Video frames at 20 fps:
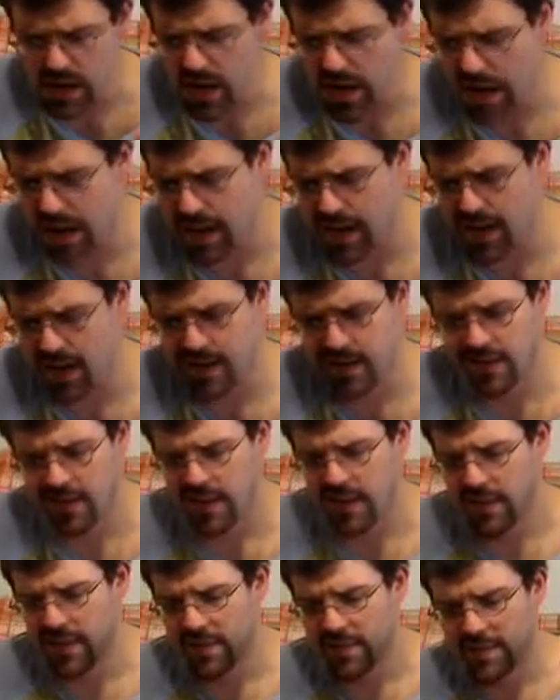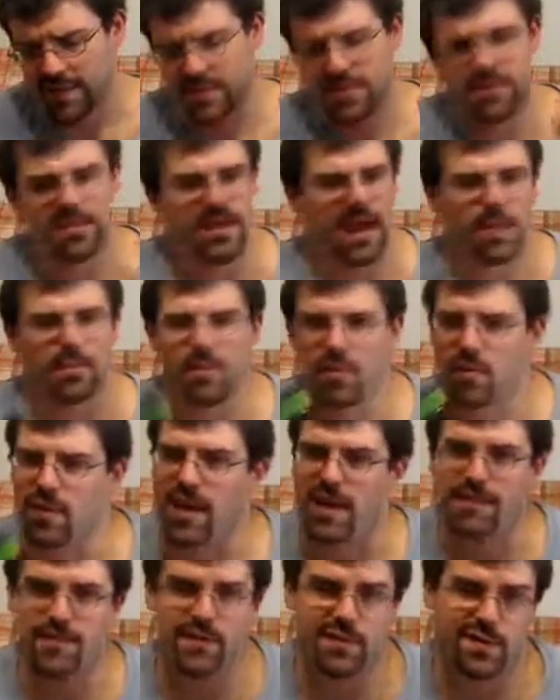The sniper
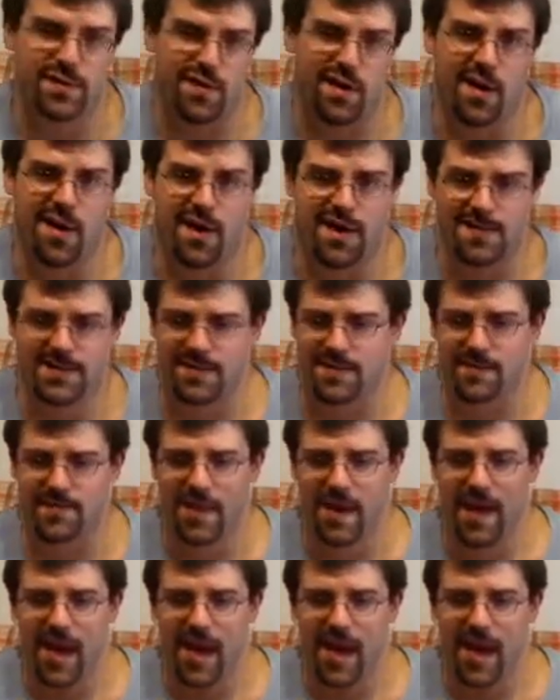rifles are awesome.